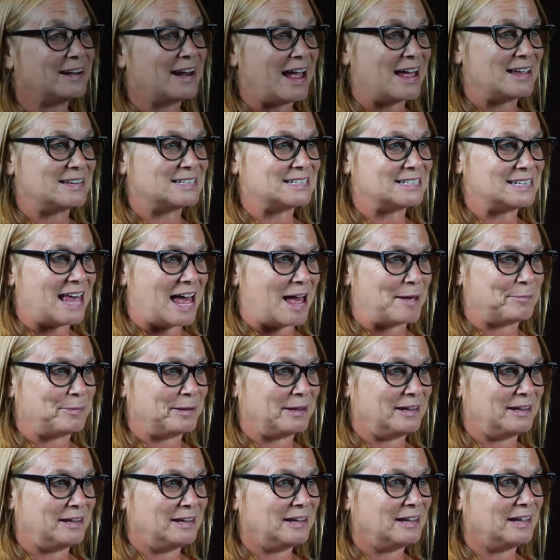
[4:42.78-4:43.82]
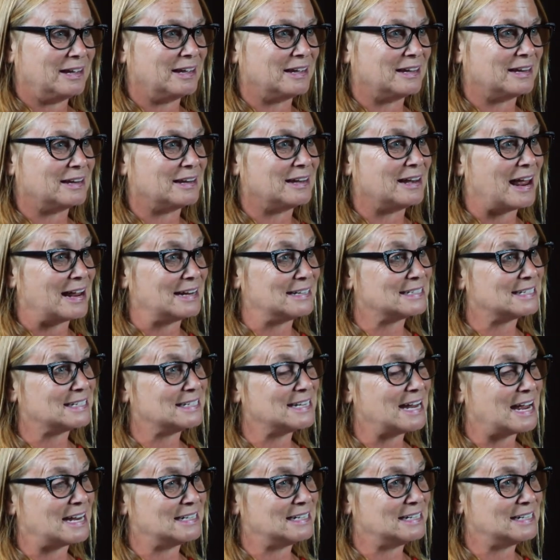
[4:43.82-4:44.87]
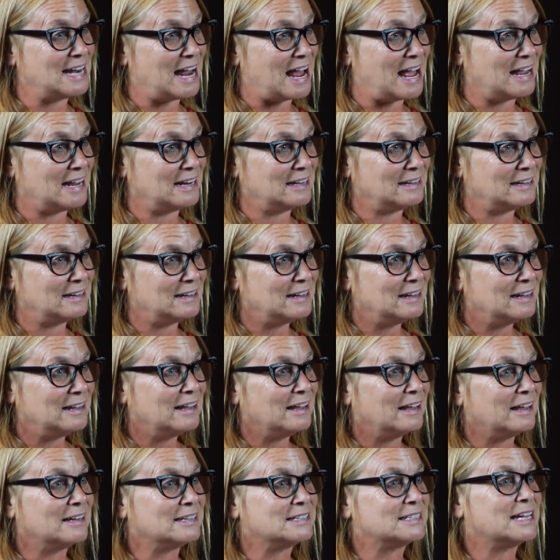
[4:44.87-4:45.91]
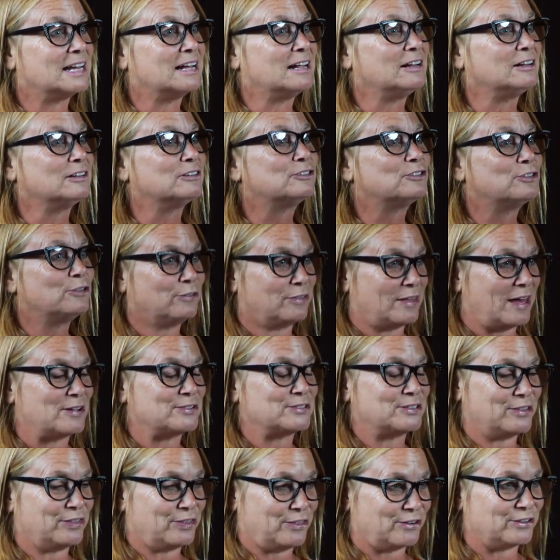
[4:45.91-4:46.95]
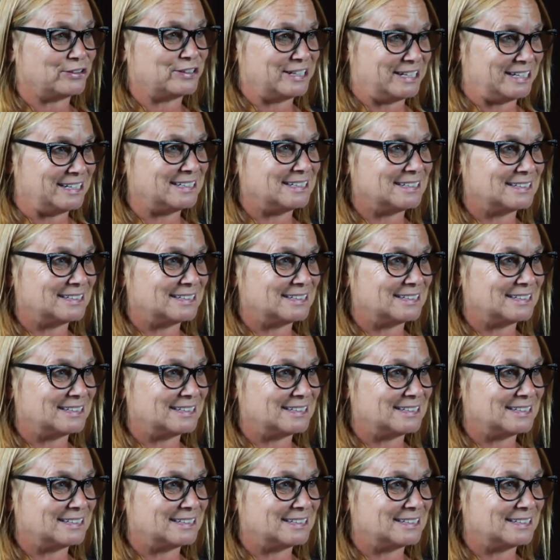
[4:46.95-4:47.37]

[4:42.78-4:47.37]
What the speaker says: as Slappy in 1999 until 2013.